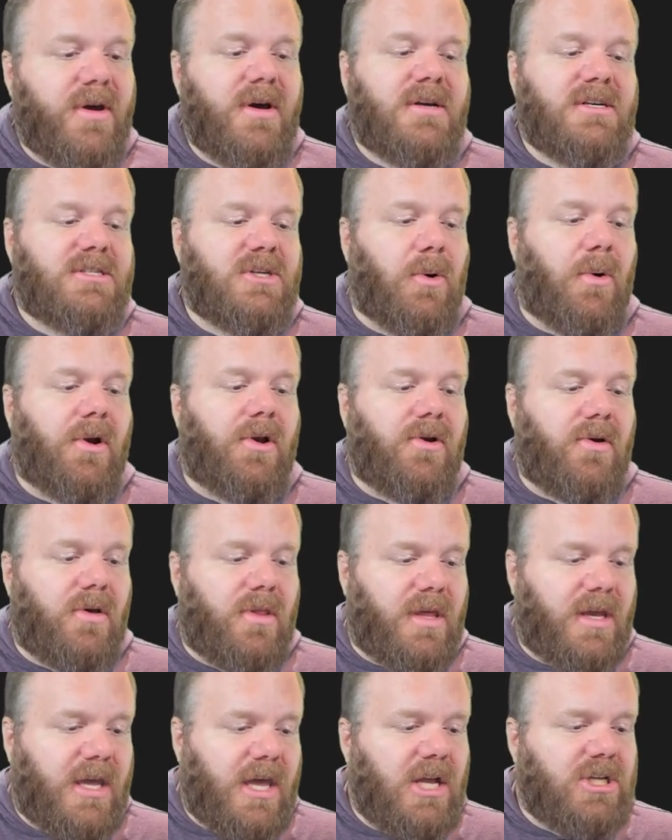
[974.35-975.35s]
So when you're in
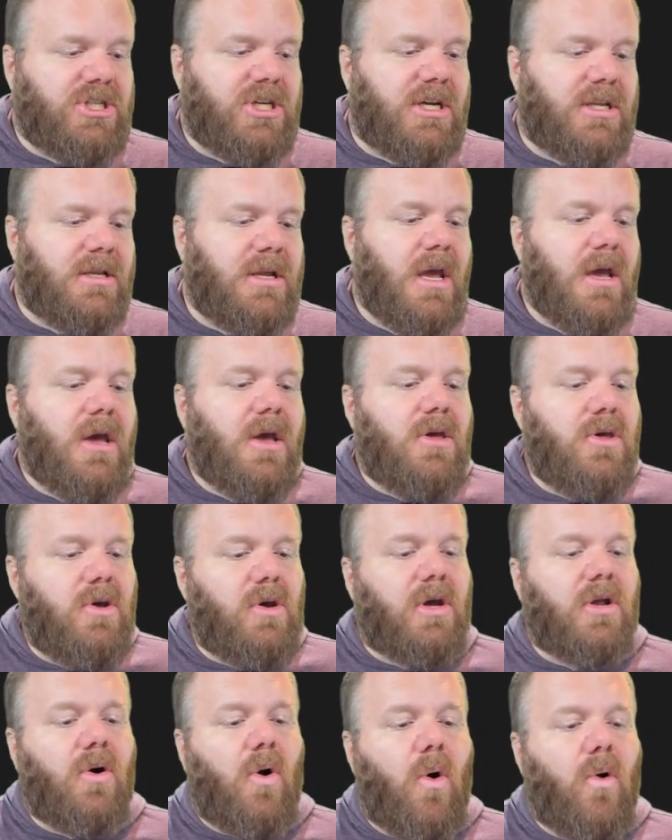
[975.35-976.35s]
the kitchen, you
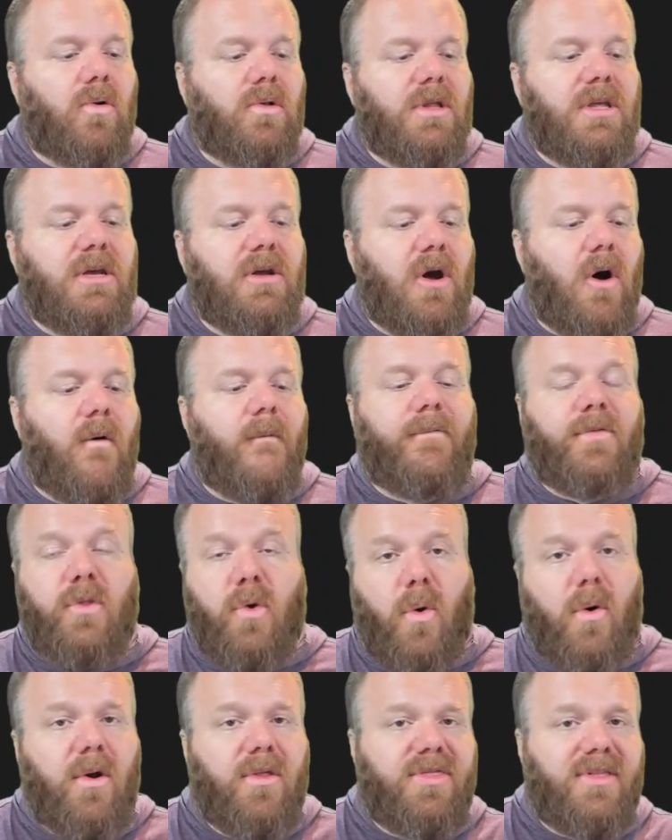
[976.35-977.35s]
can only go
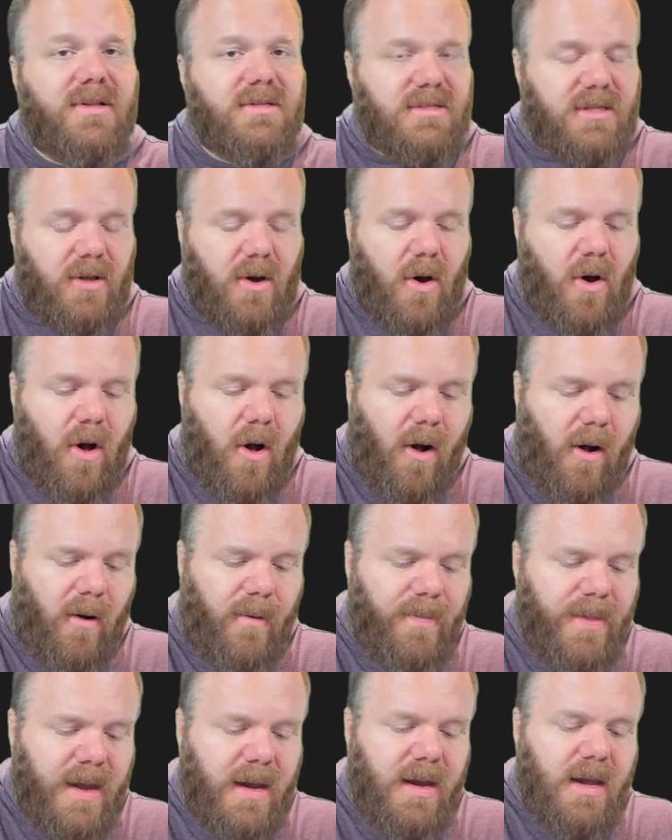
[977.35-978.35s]
north into the hall.
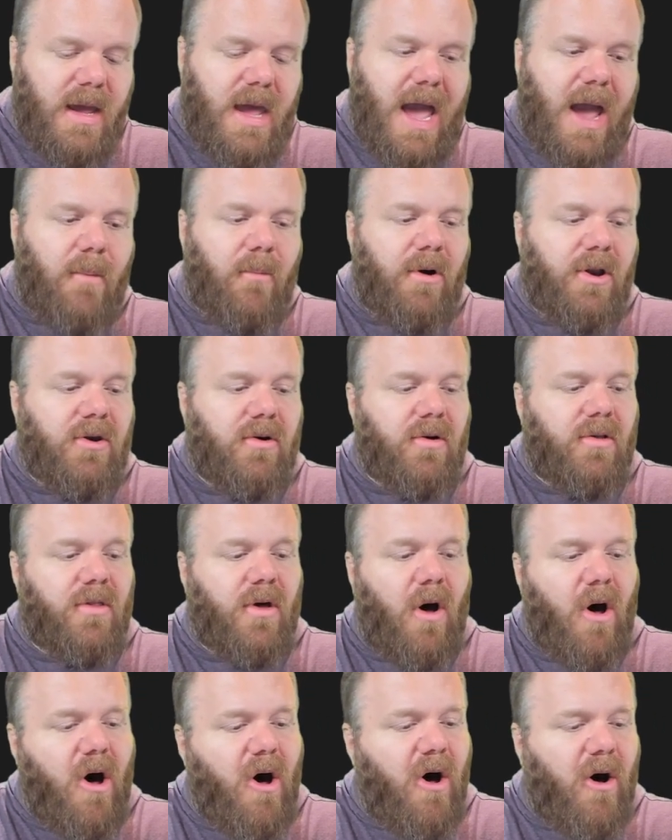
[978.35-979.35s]
And when you're in the
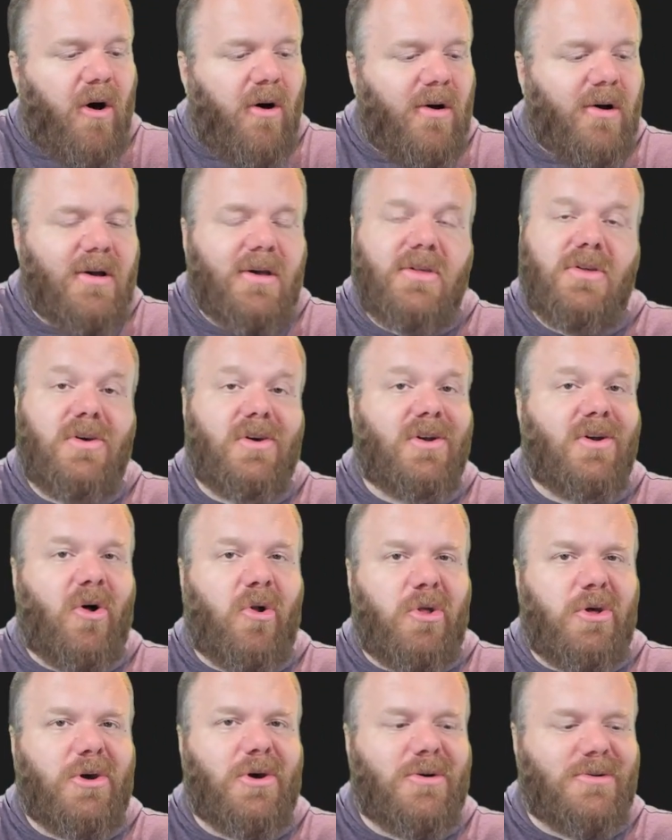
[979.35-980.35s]
hall, you can
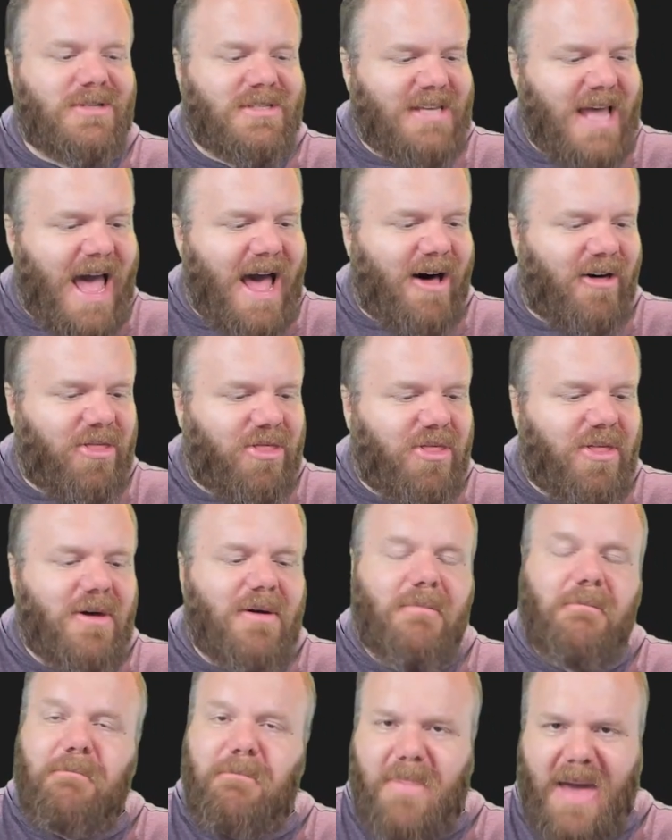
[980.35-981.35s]
only go south
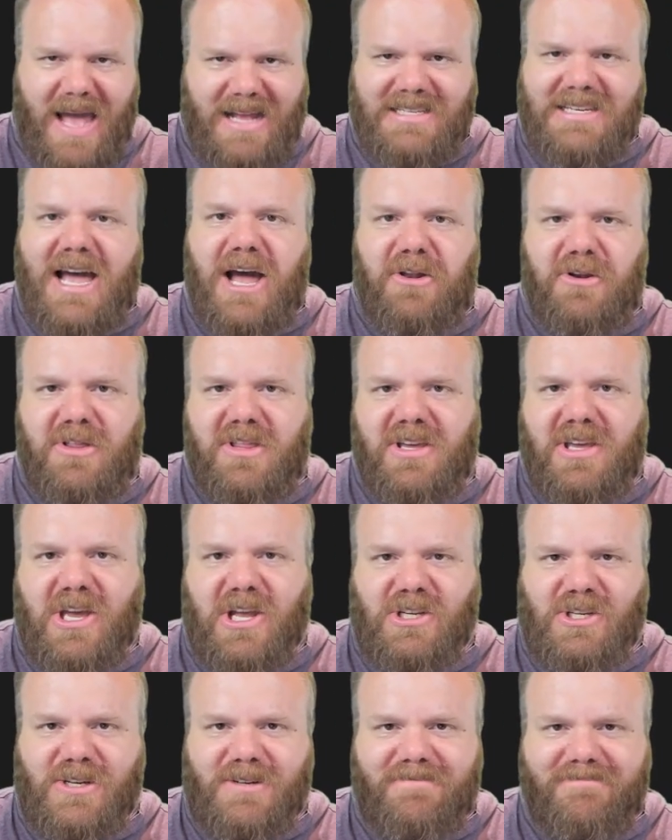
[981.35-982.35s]
back down to the
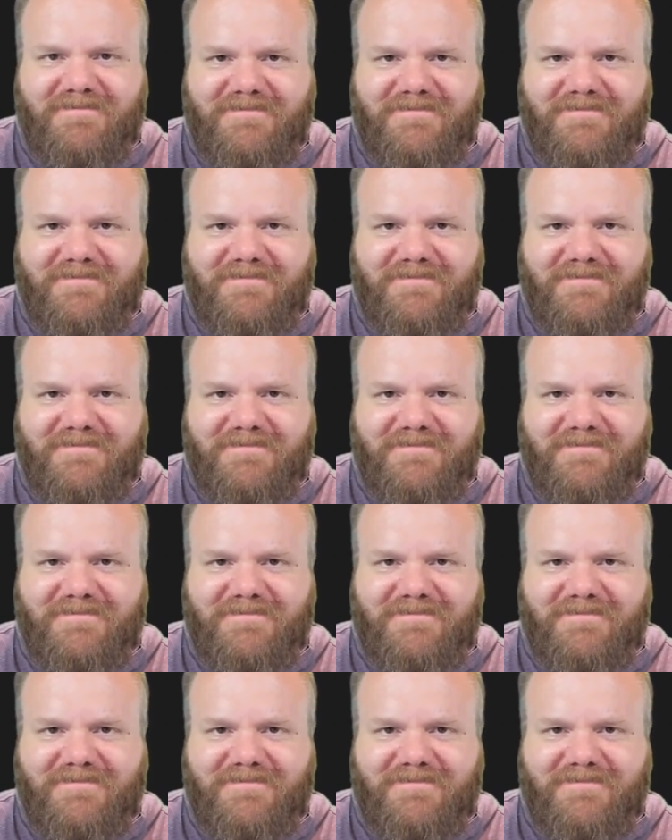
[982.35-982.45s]
kitchen.